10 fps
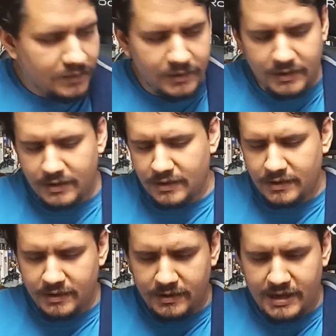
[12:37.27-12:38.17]

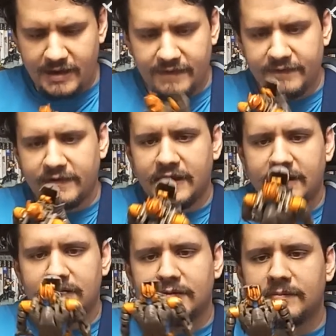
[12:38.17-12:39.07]
And that is
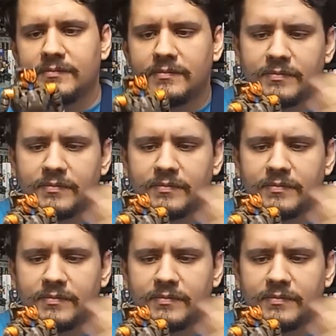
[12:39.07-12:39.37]
Kingdom